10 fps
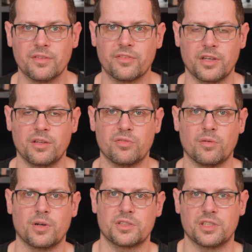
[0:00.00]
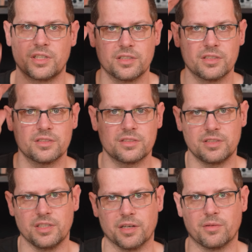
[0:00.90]
Thank you for watching.
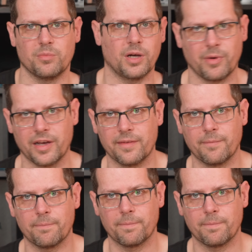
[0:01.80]
See you. Bye-bye.